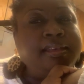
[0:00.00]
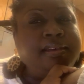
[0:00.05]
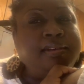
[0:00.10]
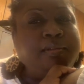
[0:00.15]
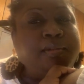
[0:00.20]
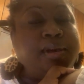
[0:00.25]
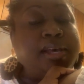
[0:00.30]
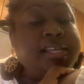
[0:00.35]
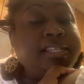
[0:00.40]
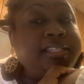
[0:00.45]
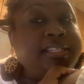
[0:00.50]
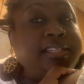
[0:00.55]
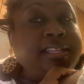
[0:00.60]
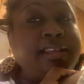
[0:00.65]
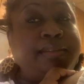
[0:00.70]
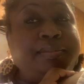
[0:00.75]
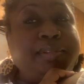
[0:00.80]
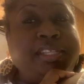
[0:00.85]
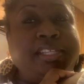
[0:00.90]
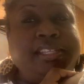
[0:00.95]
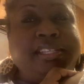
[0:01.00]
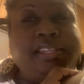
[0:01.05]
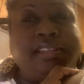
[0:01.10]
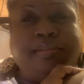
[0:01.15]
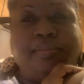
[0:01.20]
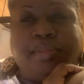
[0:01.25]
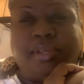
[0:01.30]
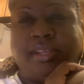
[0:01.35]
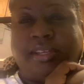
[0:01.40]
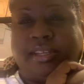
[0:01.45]
Well, I stopped eating
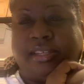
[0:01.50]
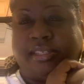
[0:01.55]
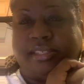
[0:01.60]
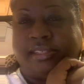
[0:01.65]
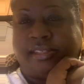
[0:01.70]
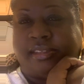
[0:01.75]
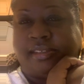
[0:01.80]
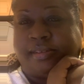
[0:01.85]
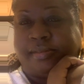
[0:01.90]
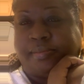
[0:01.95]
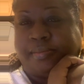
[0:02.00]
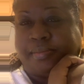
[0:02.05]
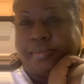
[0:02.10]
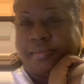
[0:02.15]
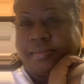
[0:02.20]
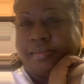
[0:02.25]
it because I